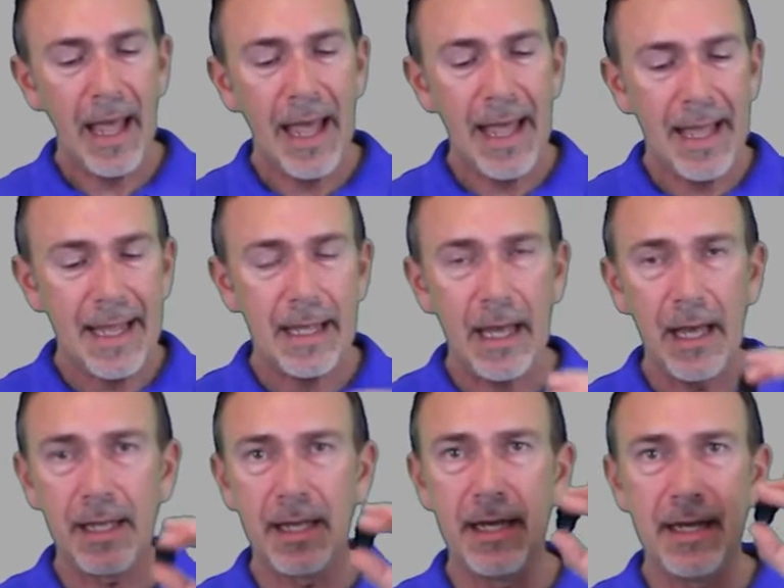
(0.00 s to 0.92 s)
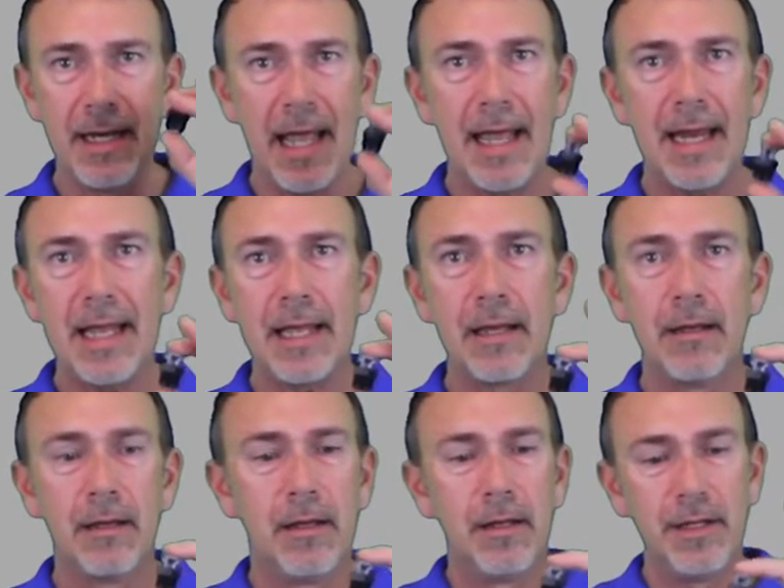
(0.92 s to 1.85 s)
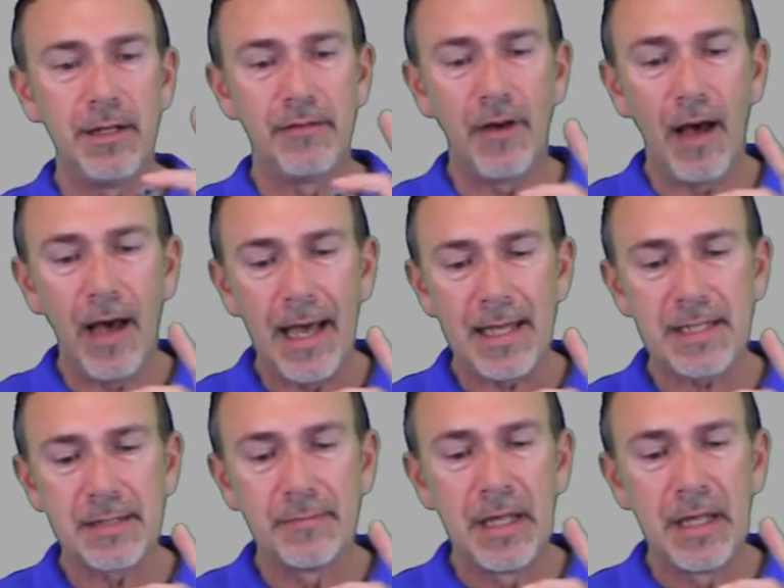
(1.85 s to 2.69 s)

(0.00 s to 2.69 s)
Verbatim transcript: a, a kinetic device.